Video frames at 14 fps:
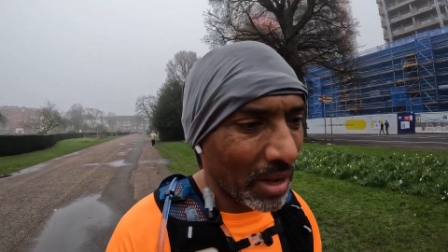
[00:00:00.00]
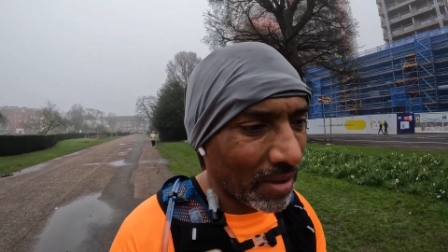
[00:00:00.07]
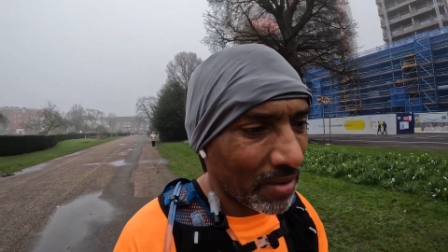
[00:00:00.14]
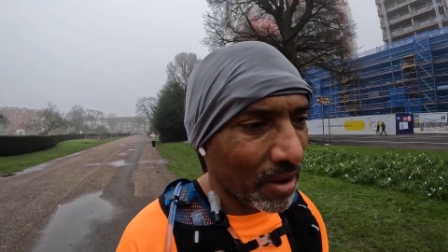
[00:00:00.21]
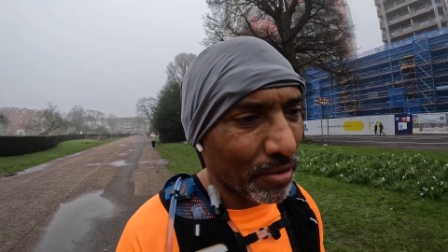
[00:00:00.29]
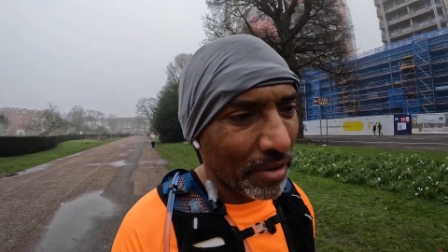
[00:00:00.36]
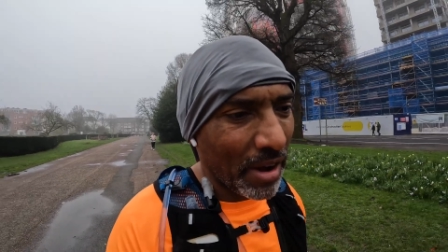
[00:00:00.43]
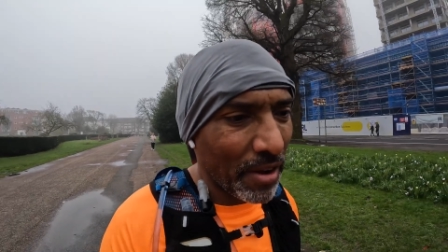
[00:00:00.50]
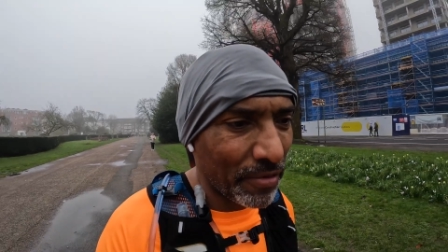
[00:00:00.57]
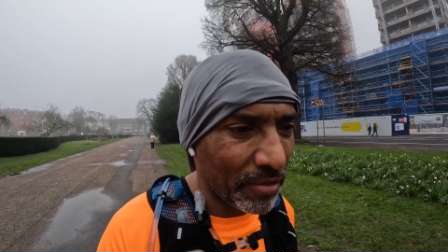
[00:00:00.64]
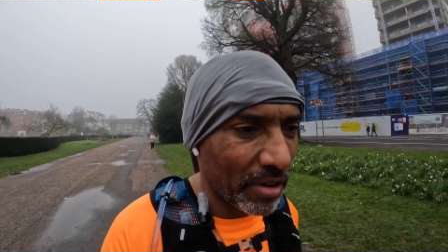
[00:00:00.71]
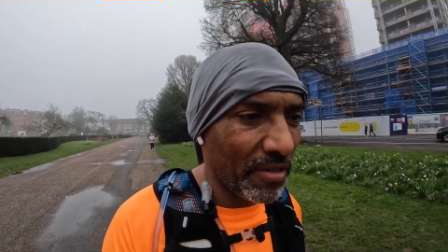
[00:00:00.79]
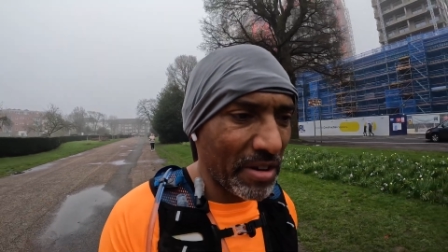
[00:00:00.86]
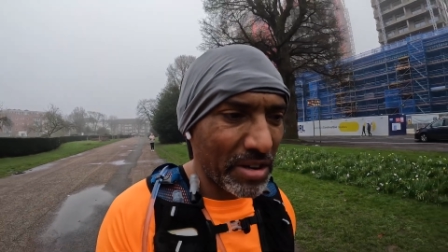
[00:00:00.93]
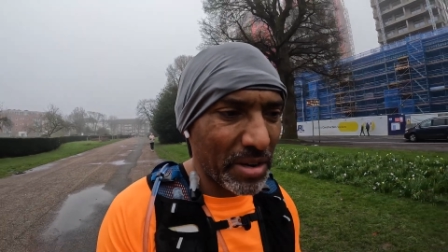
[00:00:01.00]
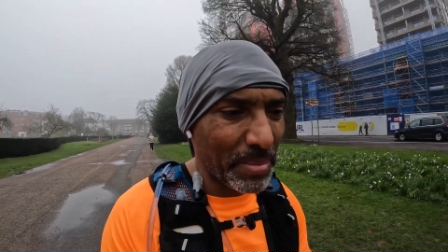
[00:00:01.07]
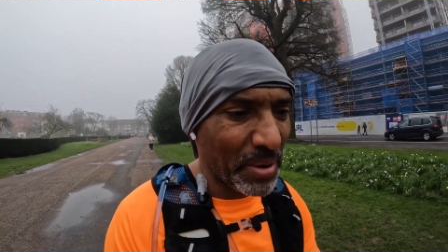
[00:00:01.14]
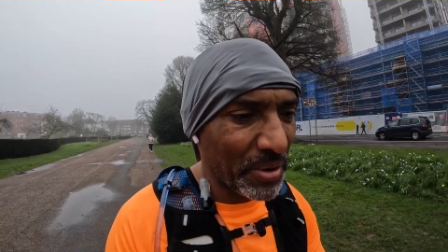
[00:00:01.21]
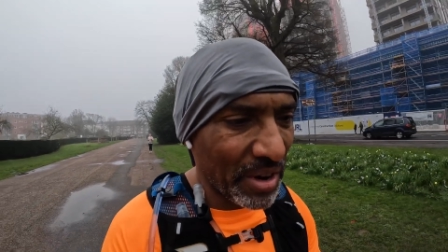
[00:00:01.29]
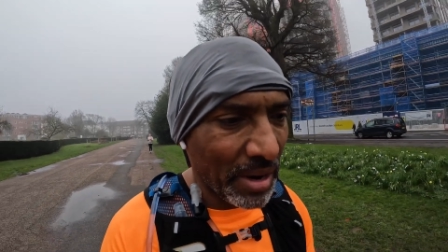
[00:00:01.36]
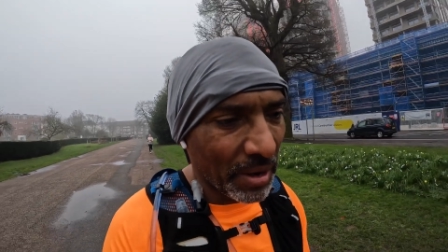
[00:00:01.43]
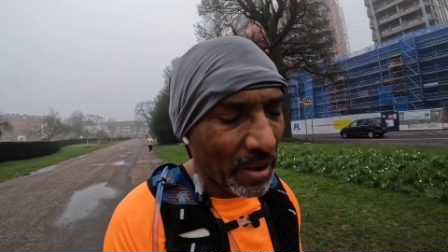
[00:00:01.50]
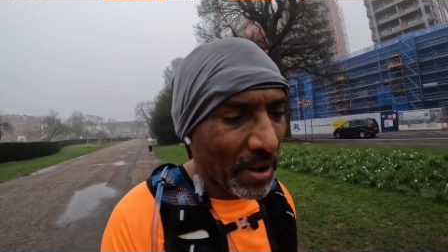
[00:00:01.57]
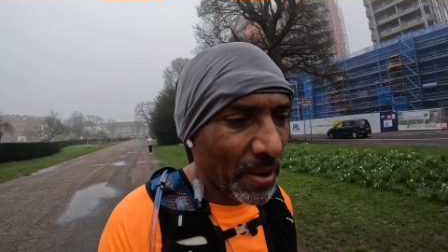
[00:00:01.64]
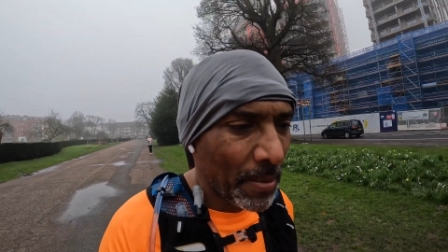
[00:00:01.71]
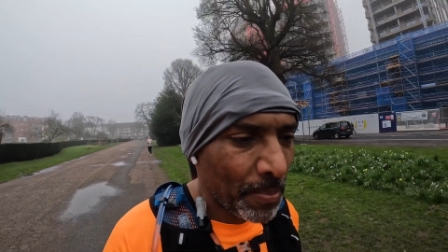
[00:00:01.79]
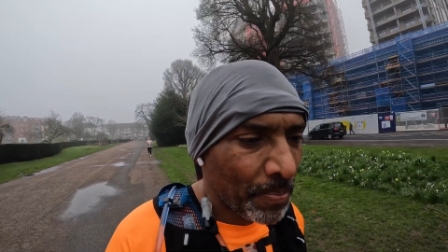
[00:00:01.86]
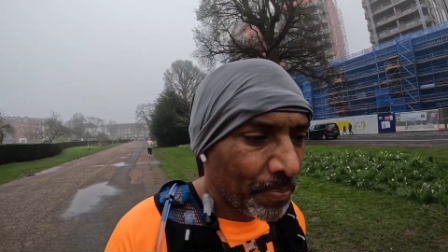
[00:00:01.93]
I've got a recovery run tomorrow,
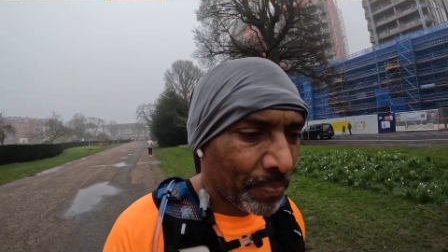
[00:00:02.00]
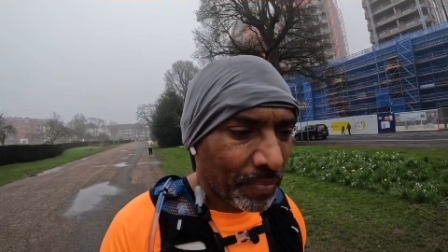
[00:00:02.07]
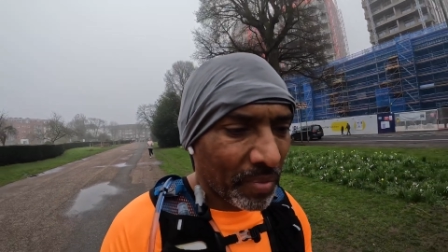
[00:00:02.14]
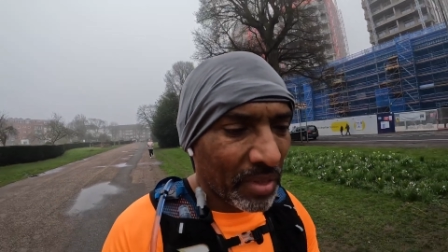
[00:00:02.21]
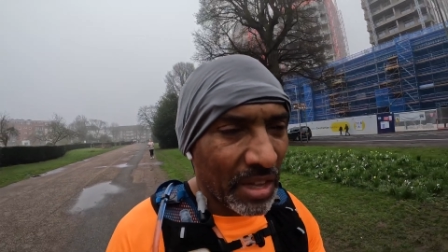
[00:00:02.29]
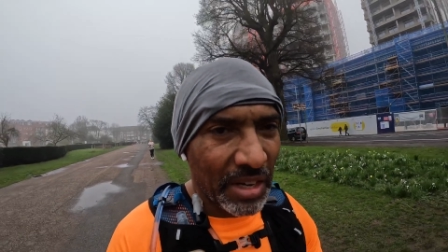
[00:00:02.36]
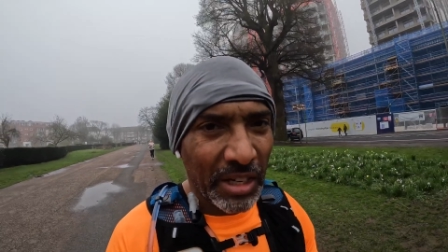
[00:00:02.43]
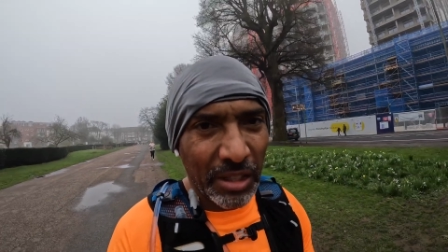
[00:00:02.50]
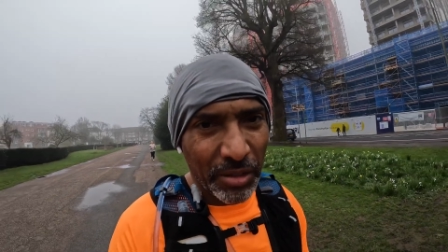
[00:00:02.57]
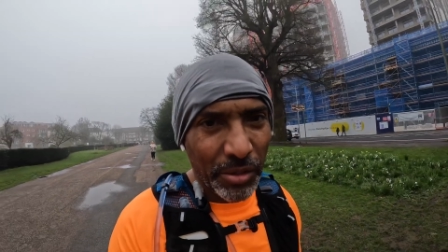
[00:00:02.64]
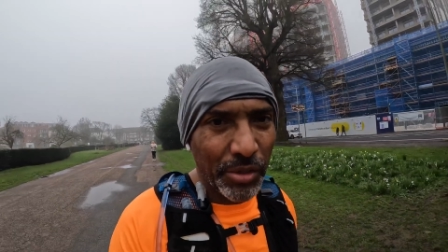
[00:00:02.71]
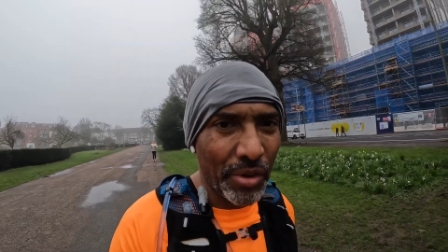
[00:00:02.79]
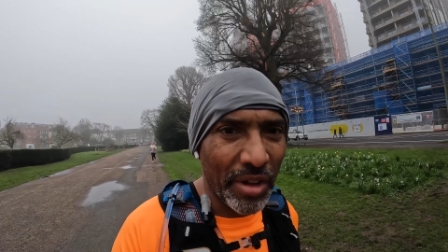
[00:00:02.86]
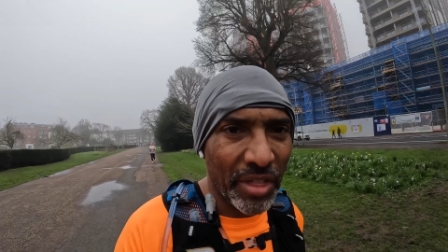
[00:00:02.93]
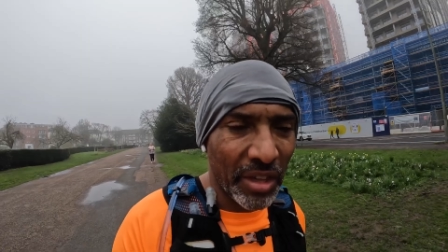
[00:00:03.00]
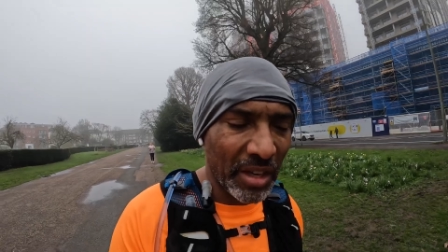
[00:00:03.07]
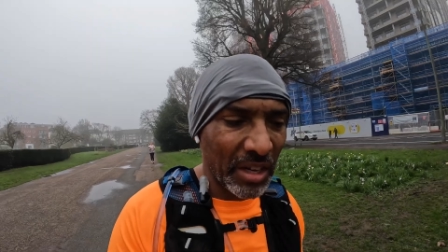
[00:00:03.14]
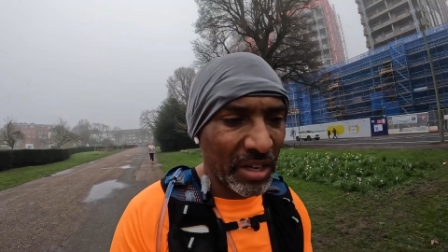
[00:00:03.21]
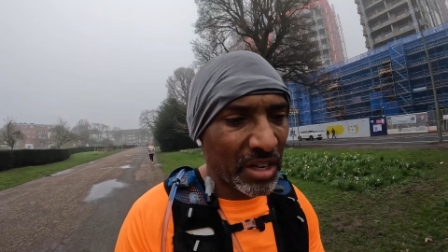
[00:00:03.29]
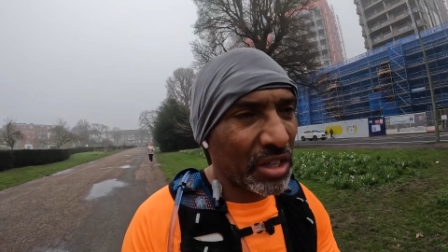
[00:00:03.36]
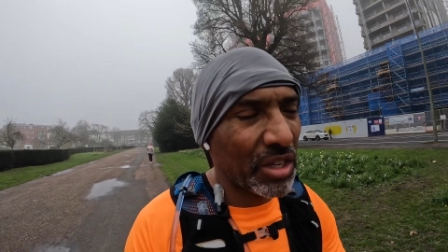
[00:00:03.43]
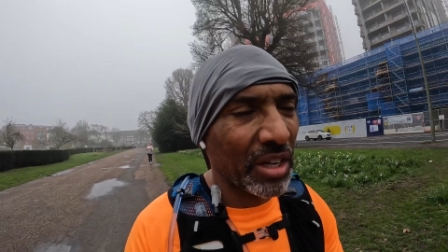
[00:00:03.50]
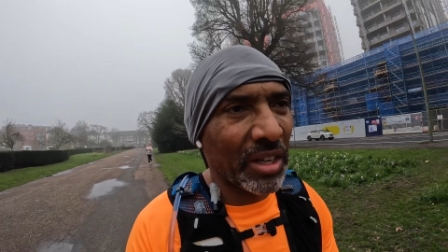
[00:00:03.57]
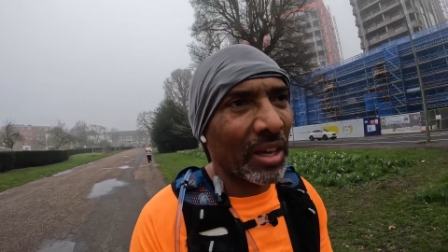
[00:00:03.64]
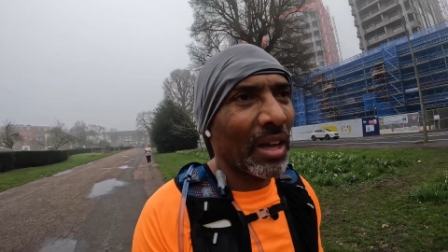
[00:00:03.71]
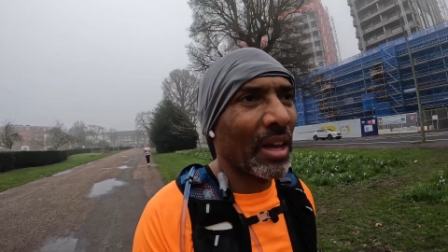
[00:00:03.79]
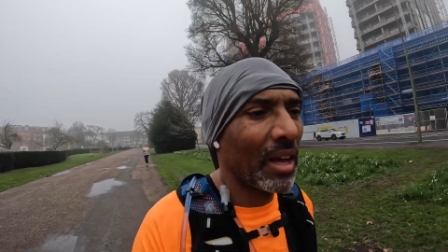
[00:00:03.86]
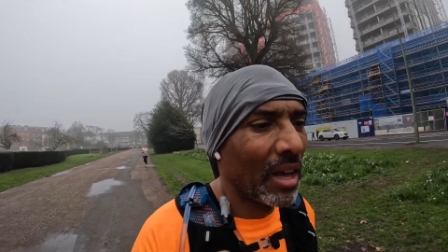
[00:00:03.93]
and then I'll do strength and conditioning
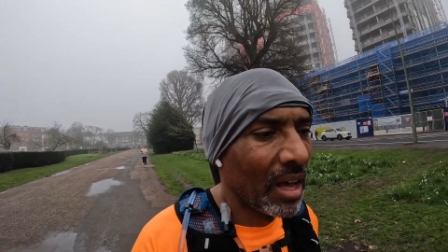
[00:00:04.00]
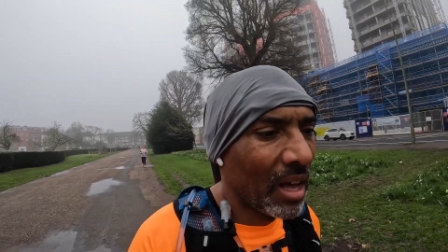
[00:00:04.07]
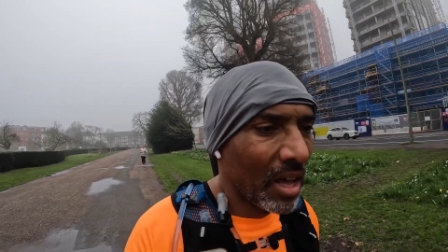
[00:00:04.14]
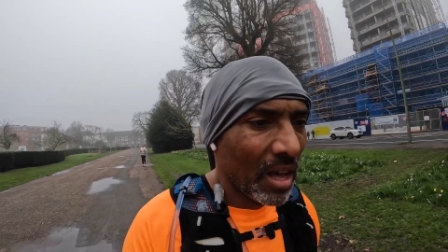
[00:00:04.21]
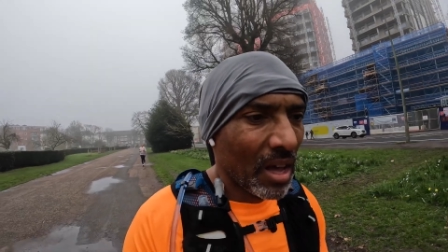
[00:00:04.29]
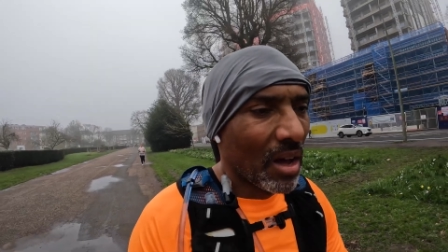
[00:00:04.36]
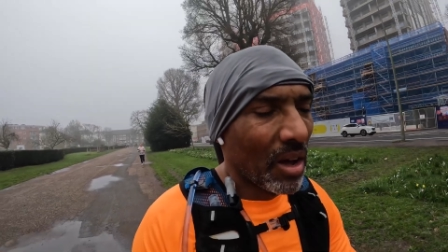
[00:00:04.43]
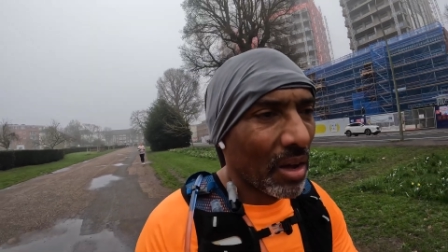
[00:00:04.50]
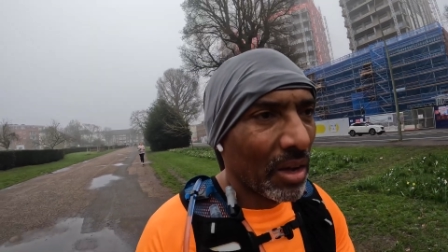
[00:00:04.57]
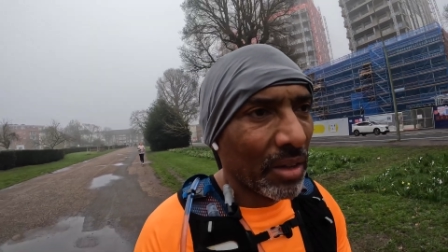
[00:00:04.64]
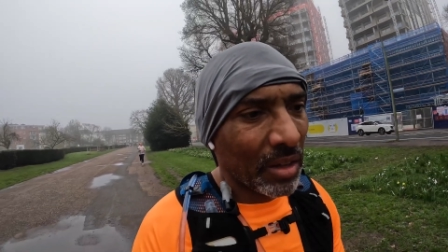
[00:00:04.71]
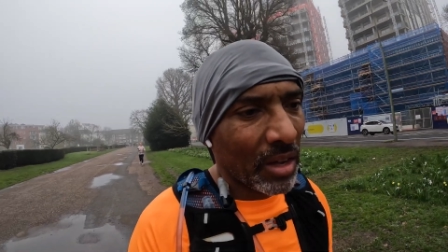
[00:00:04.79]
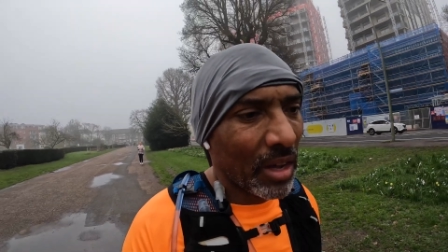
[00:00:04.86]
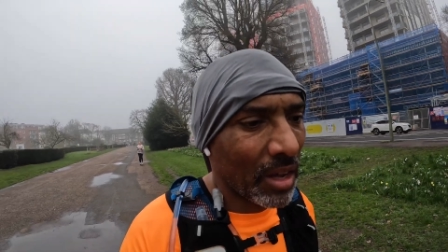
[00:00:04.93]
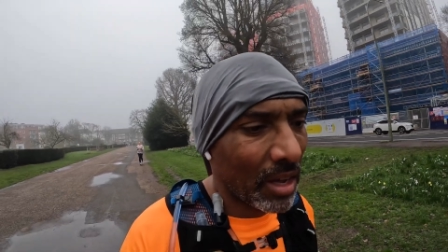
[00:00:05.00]
on